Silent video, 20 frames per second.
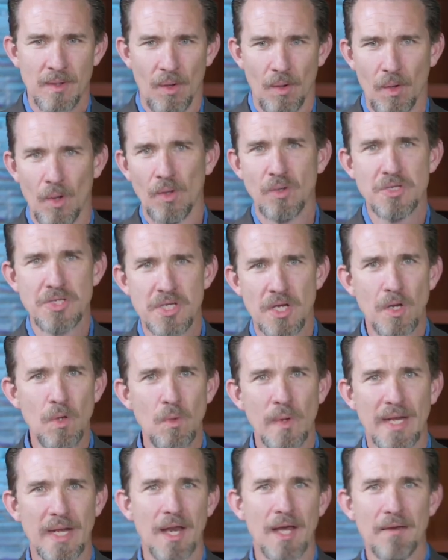Also,
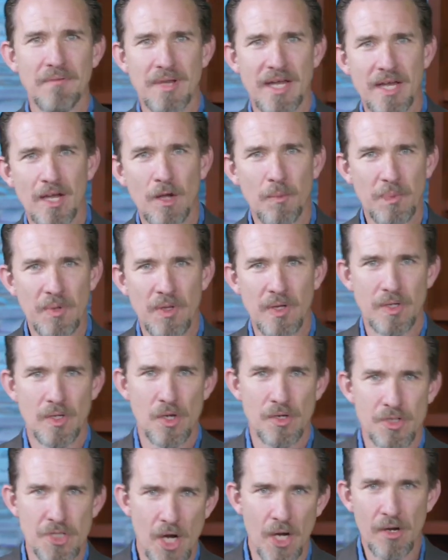we'd love to help you in
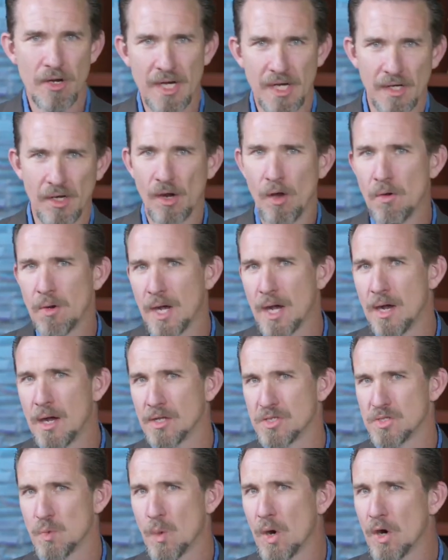your journey to know
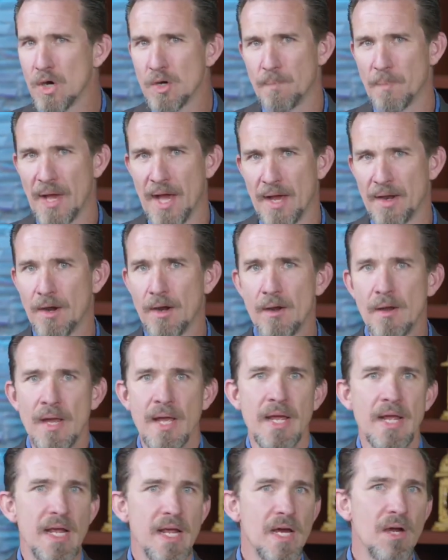God's Word better
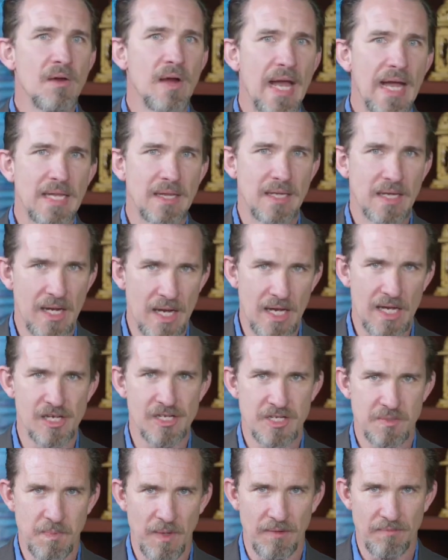here at The
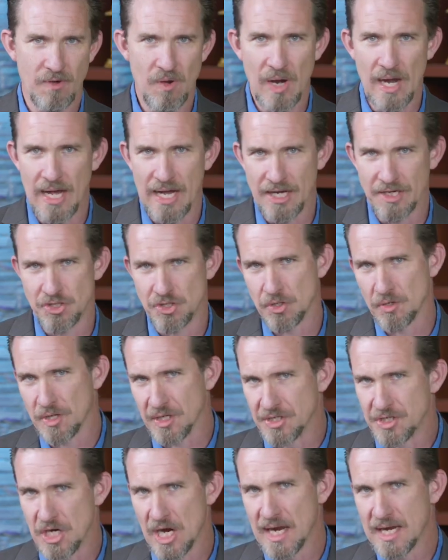Gospel of Christ. You
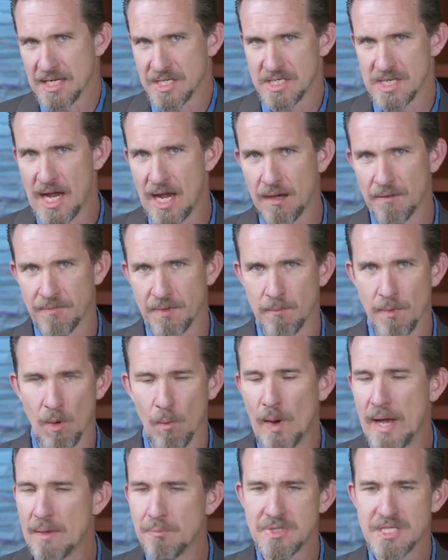can check us out from our
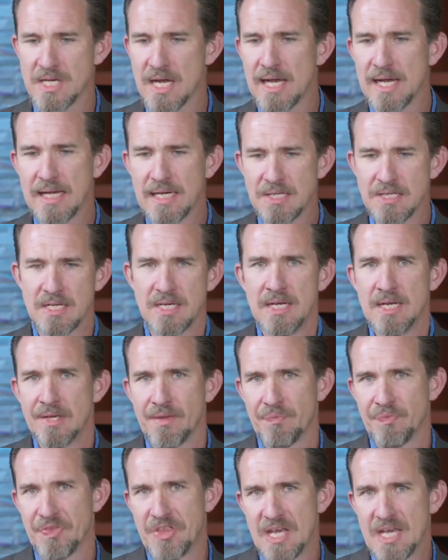website,
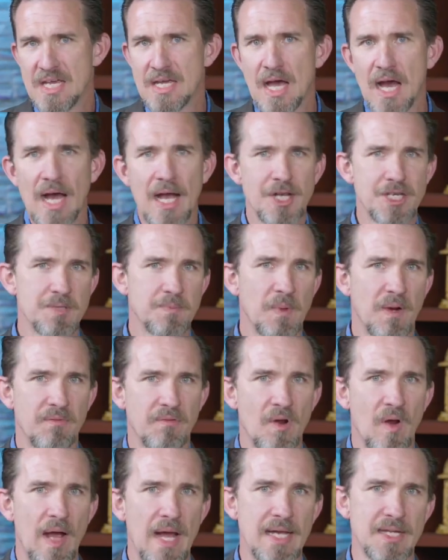
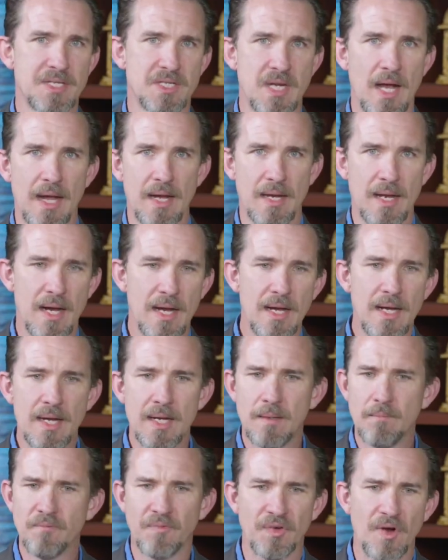
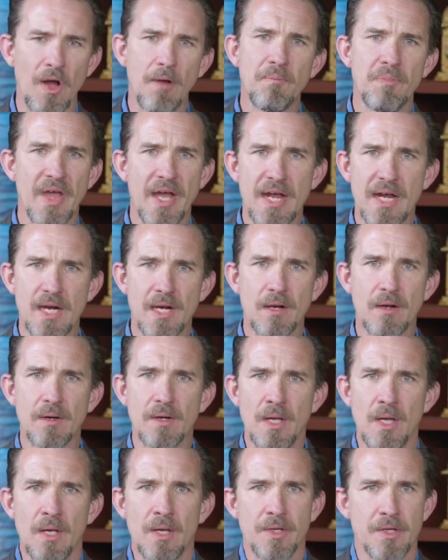thegospelofchrist.com. From there,
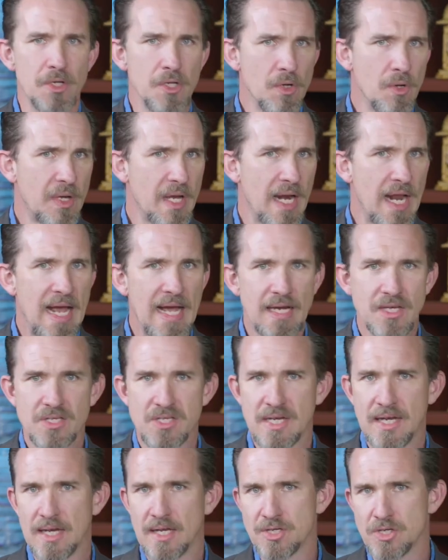you can
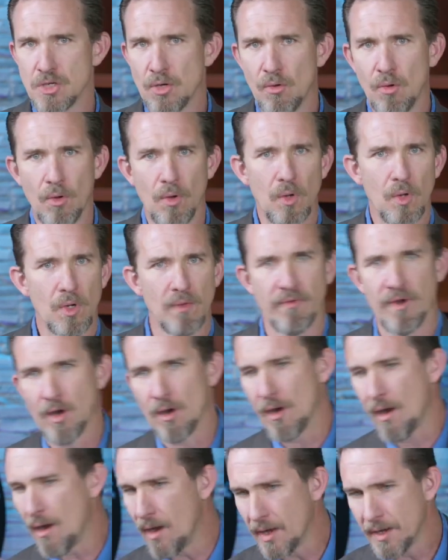access all of
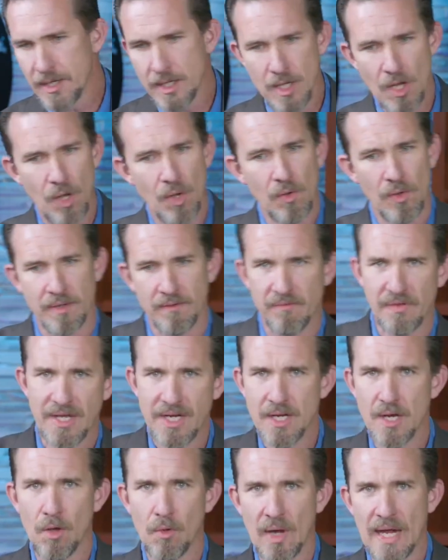our audio and
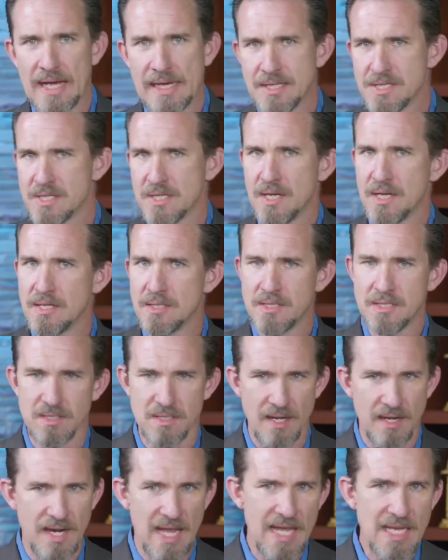video lessons,
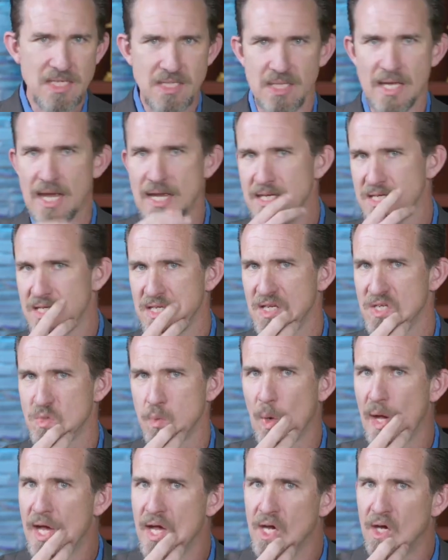today's lesson as
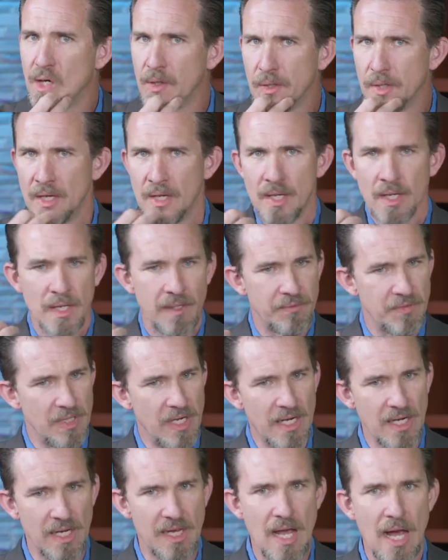well. If you
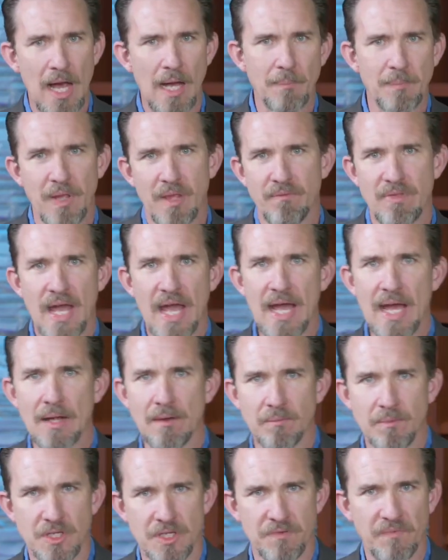need a copy of
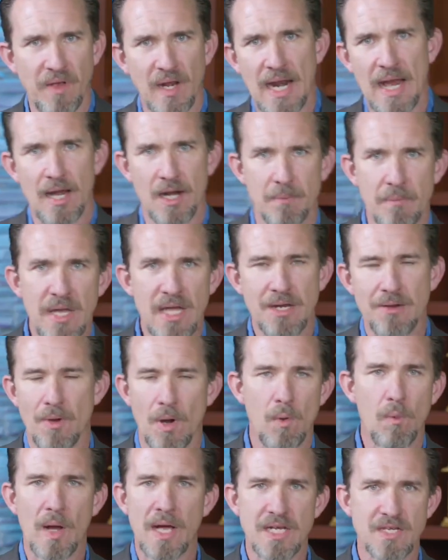that, just fill out a media
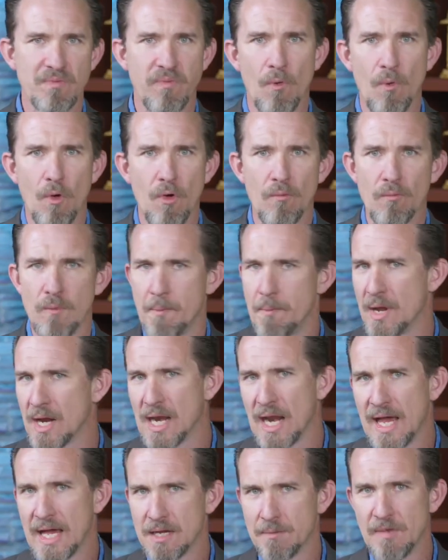request form. We'll be
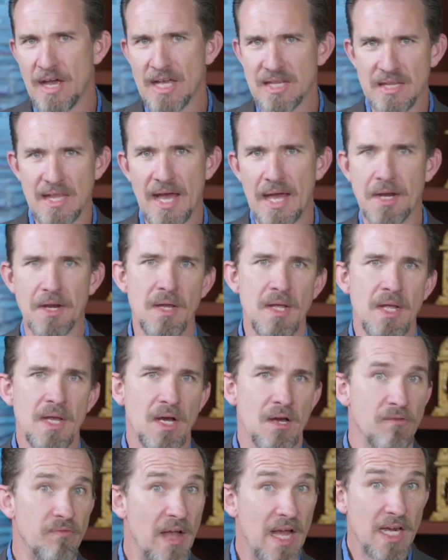glad to make that
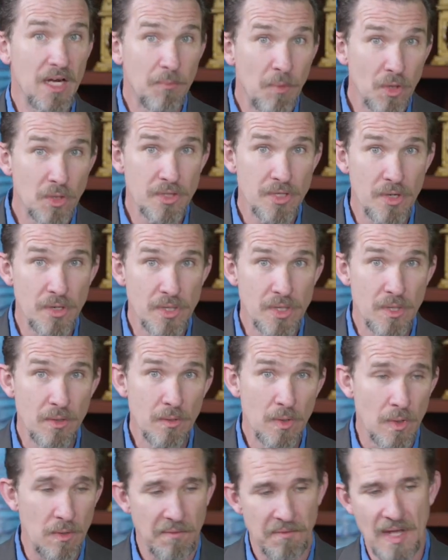available to
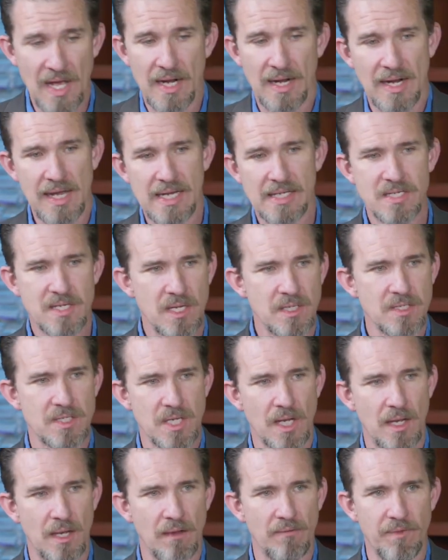you. We've got lessons
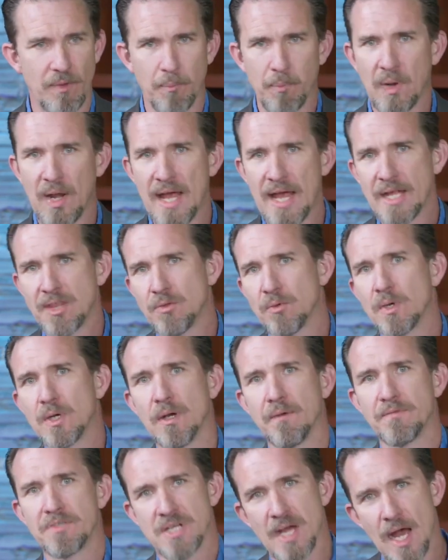of a plethora
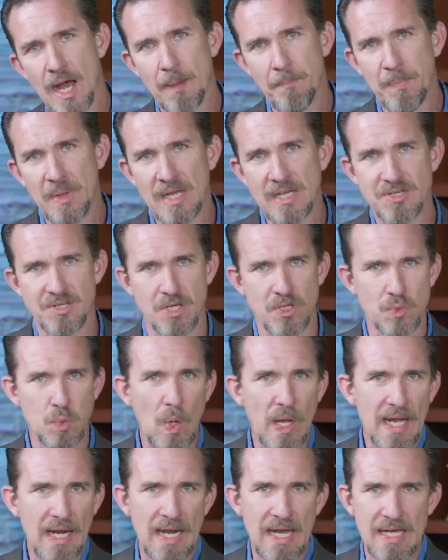of topics, as
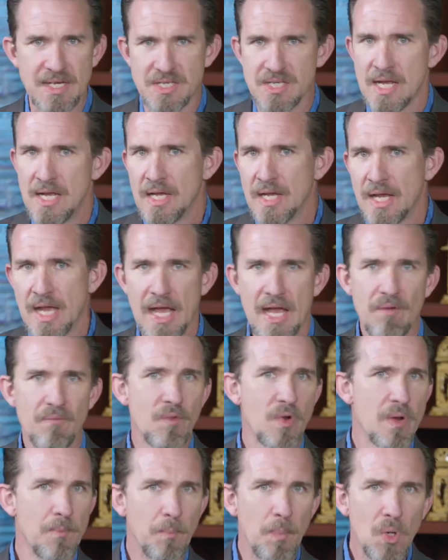well as
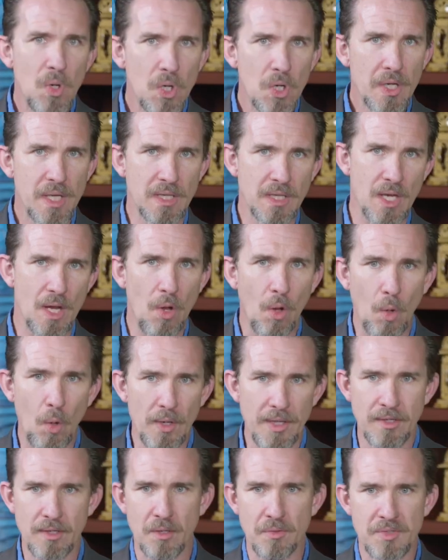every book in the
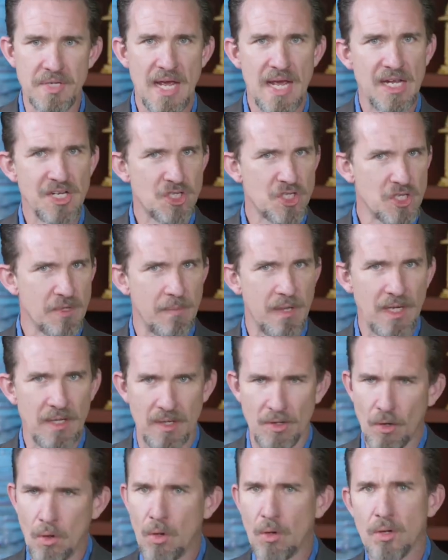Old and New Testament,
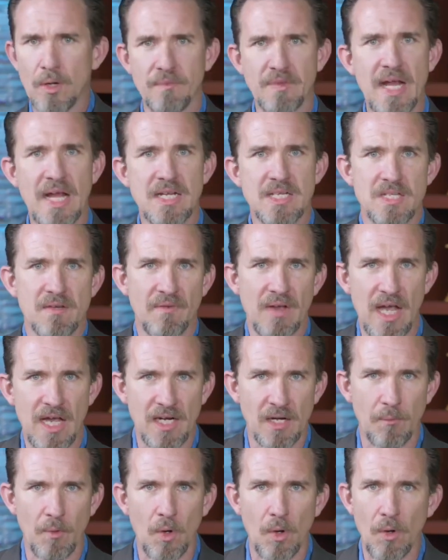and all of that's
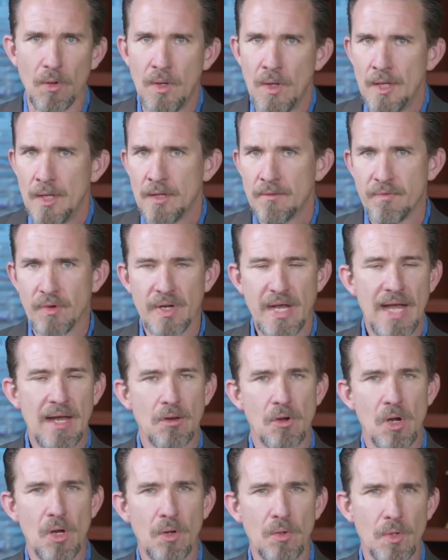available for
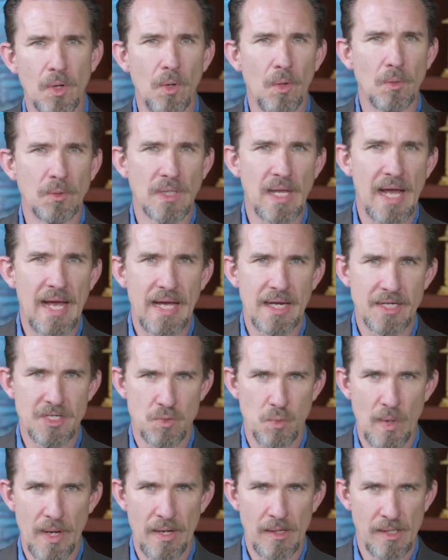download online
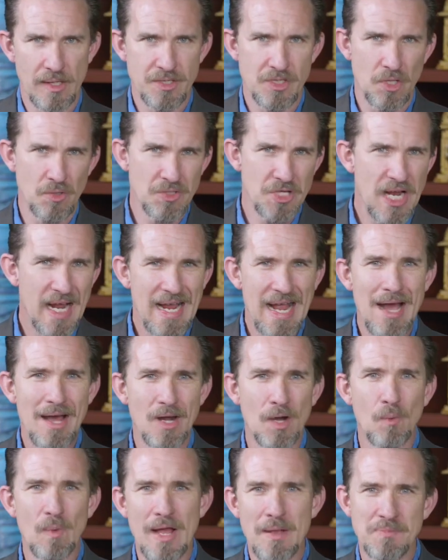as well. And so check
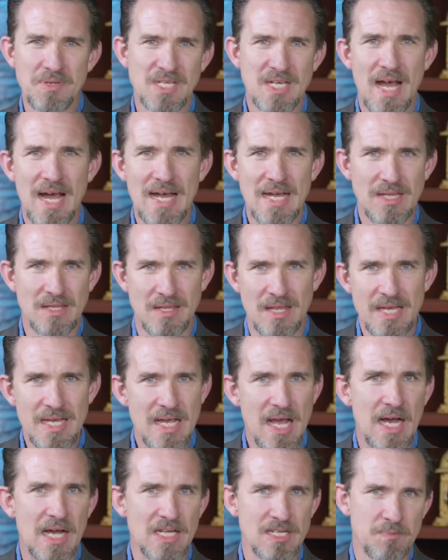out our website,
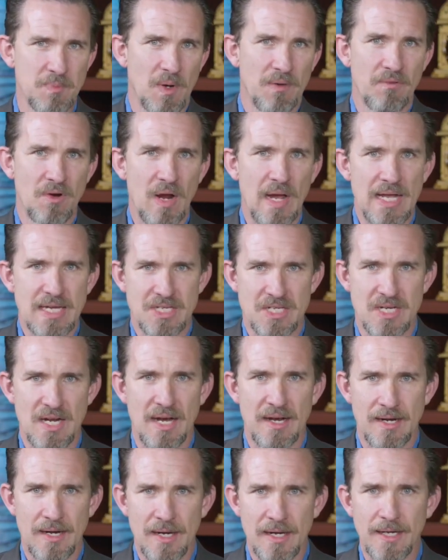
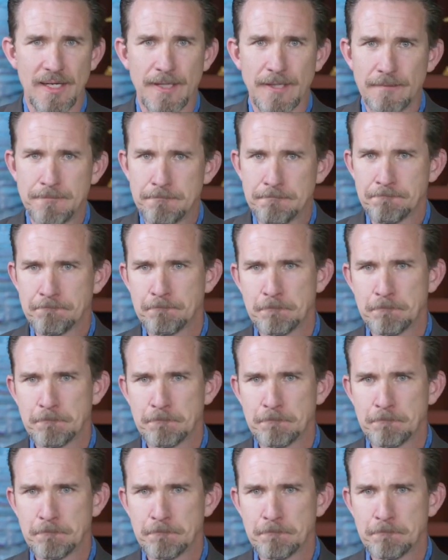thegospelofchrist.com.